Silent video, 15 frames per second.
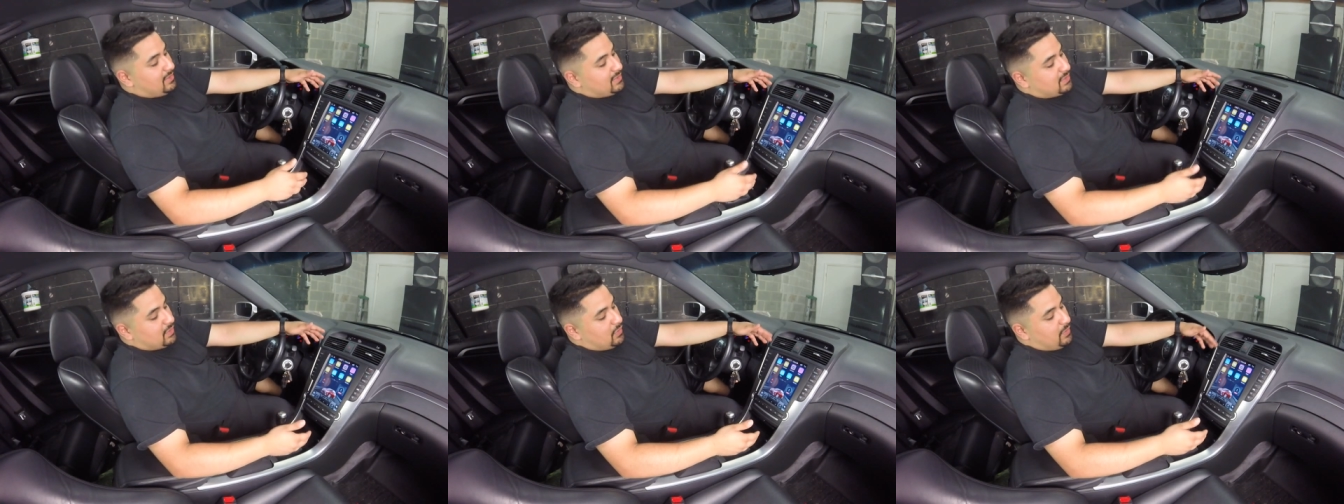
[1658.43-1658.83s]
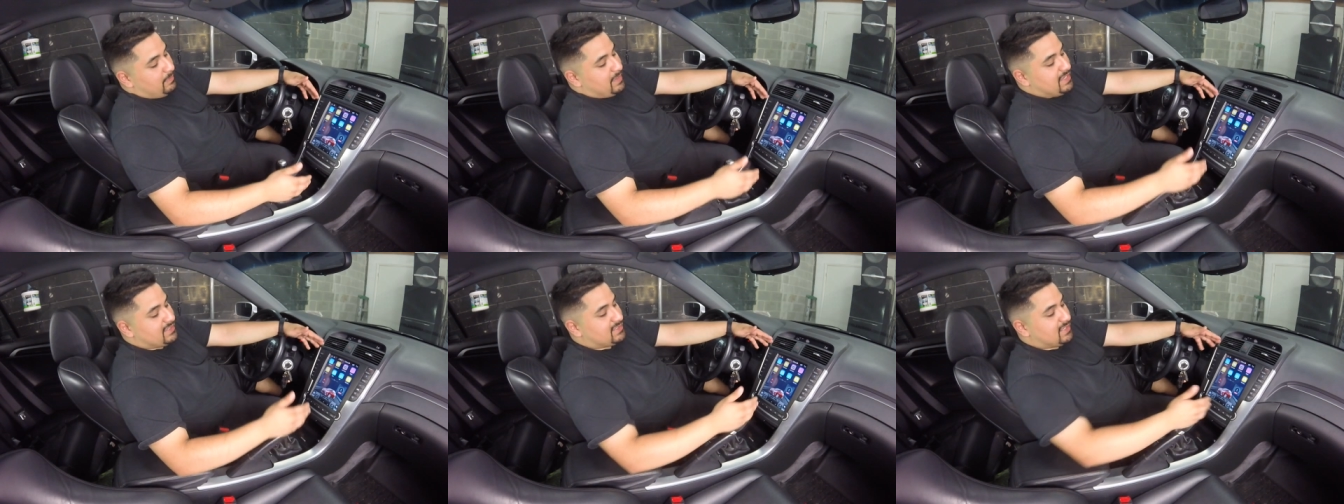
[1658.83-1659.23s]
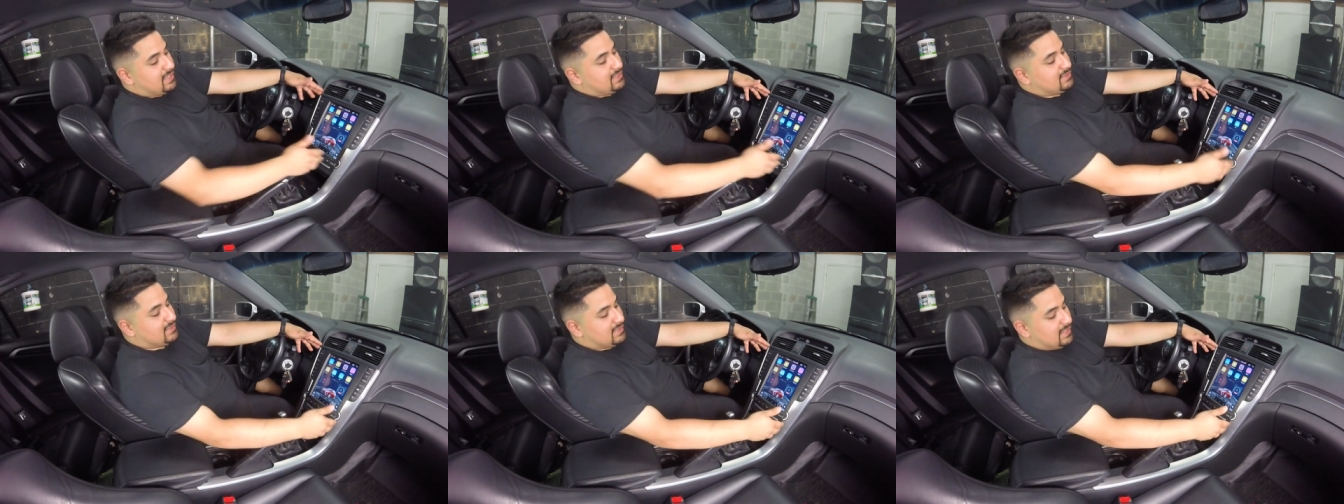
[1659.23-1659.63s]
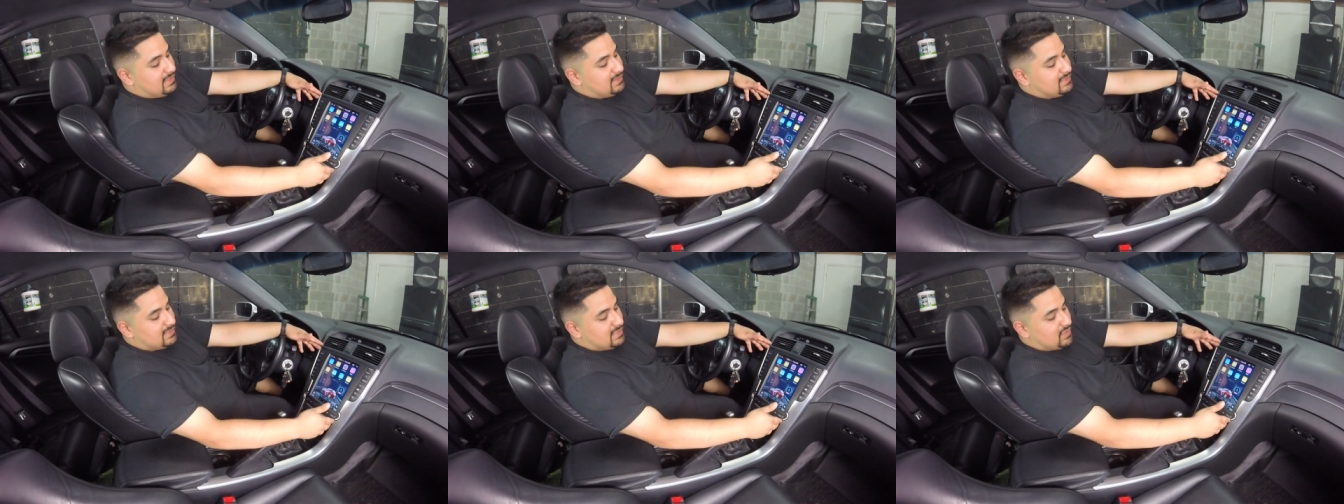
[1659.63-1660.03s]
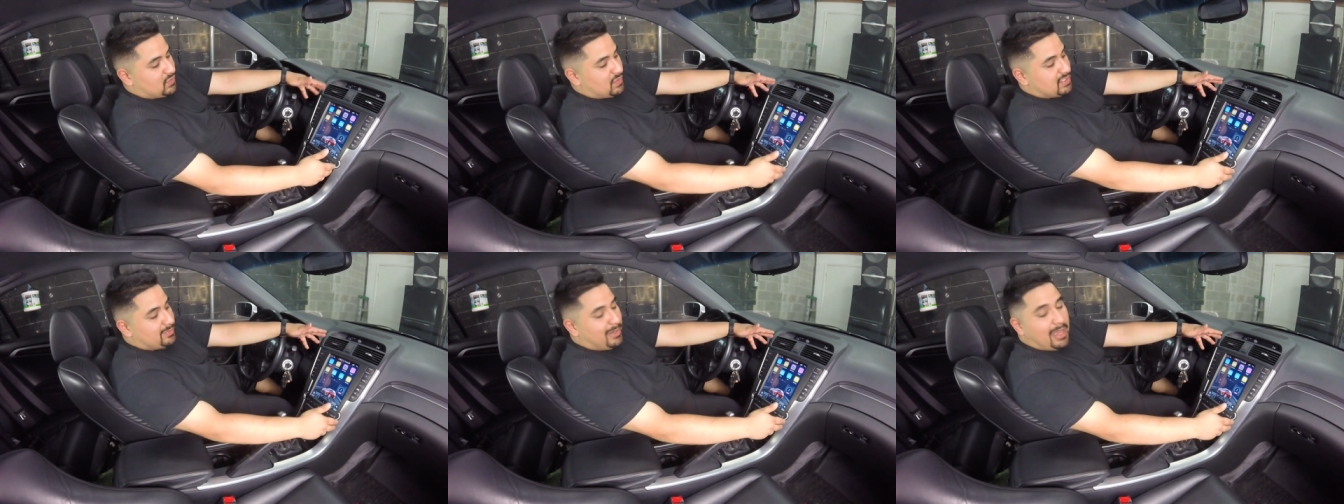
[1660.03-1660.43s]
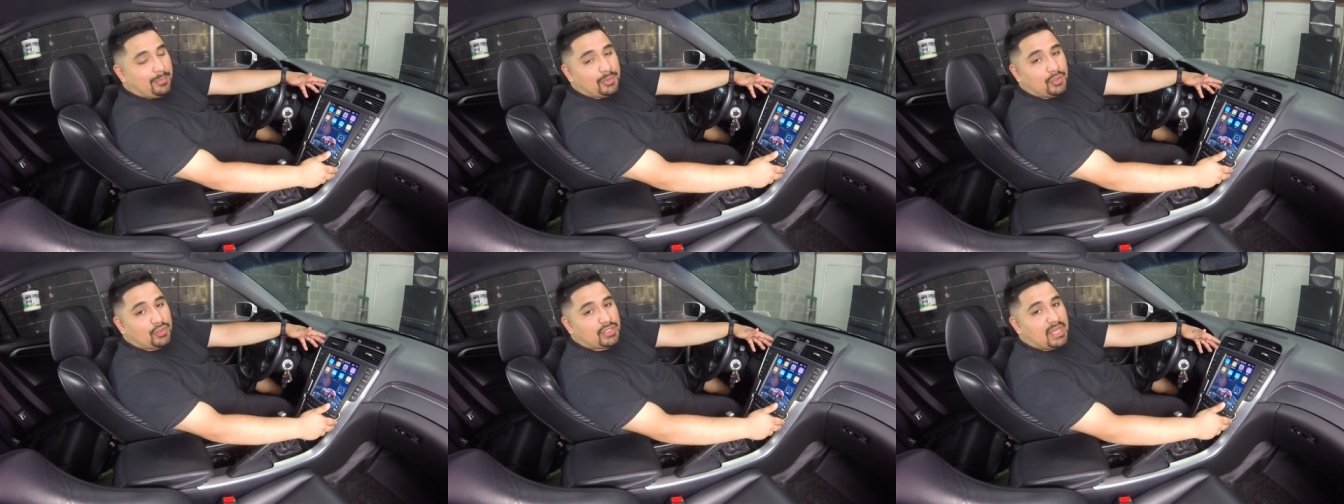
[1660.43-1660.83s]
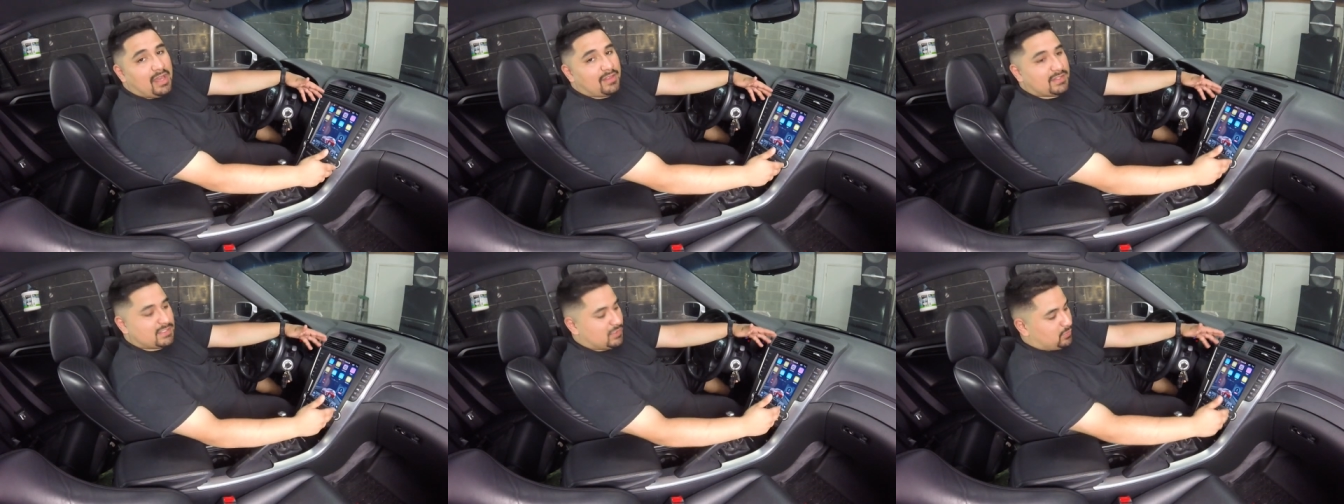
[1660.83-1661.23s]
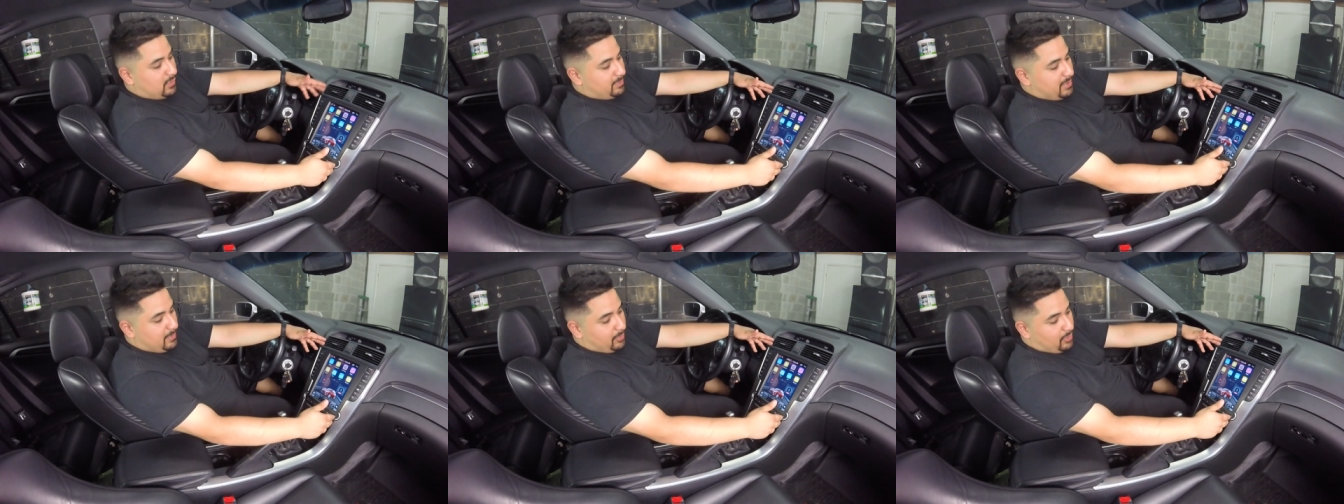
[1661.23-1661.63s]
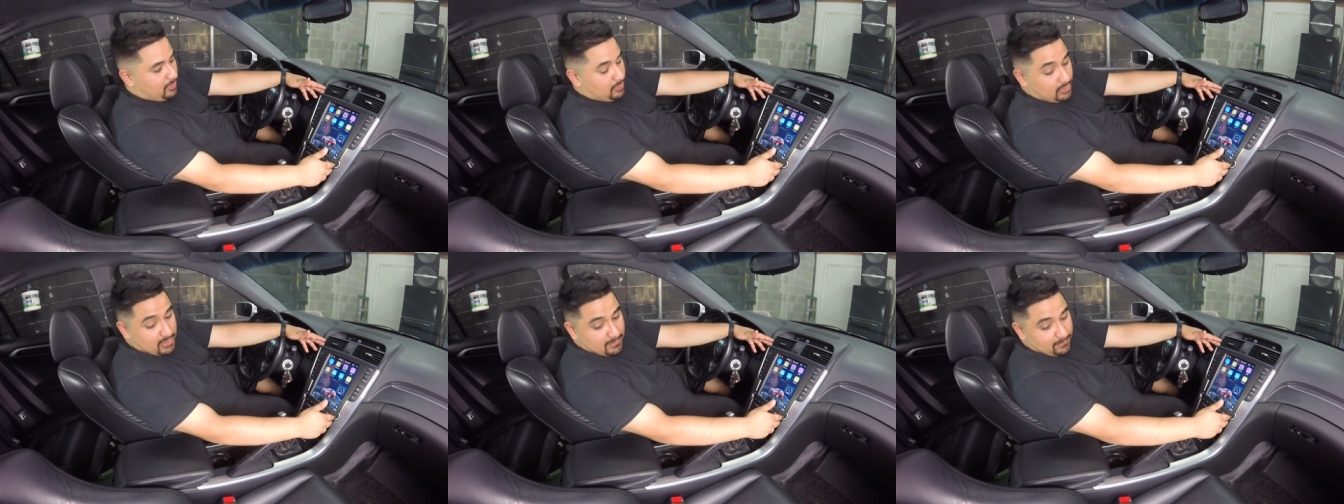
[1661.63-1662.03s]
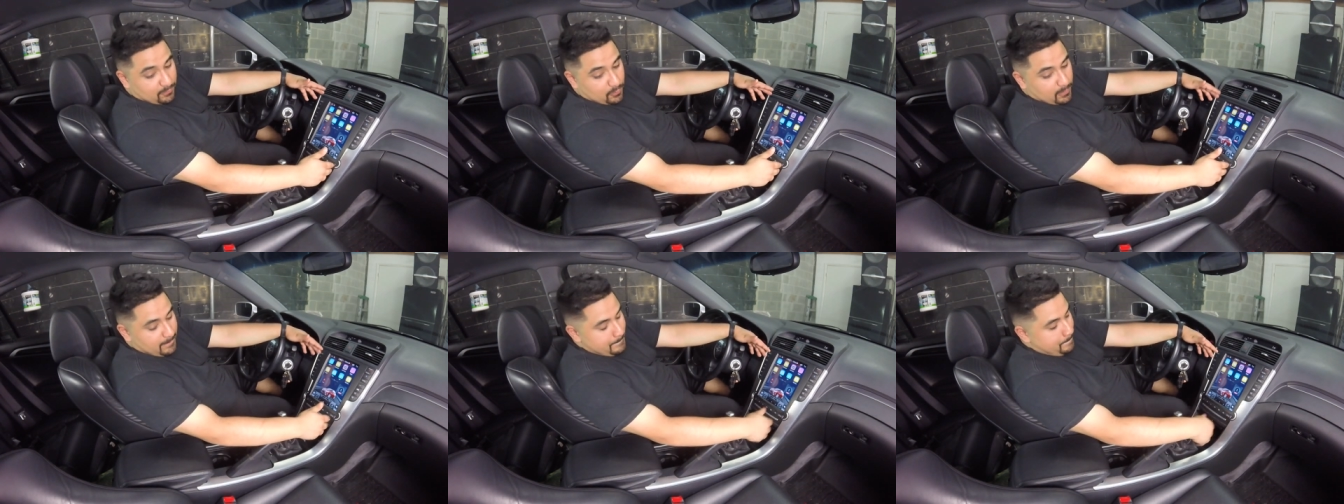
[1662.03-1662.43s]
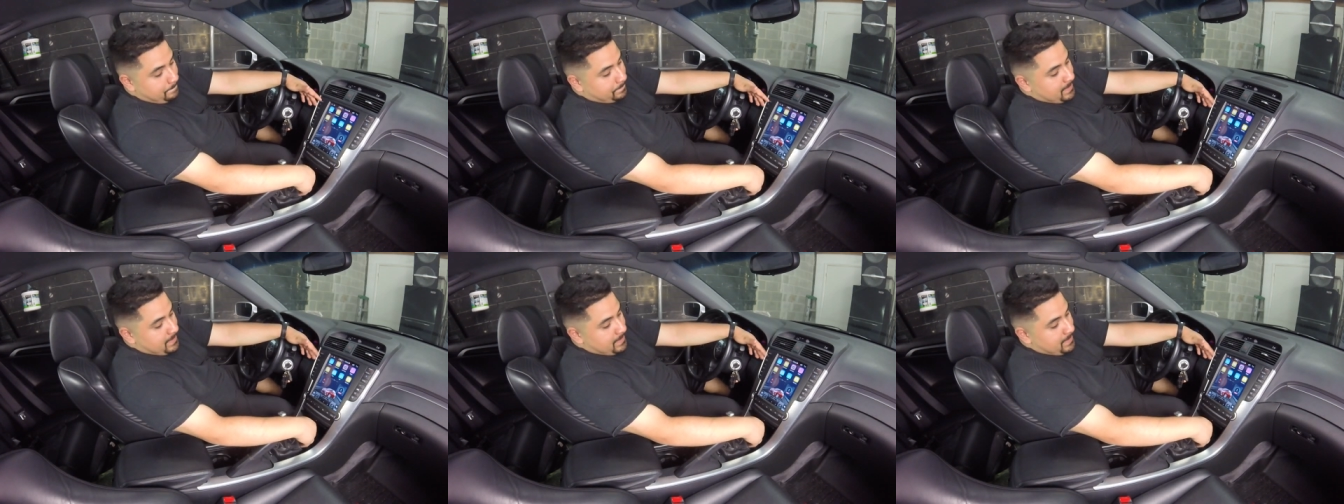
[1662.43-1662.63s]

so it makes sense that this is what's popular now. This is what people are looking for,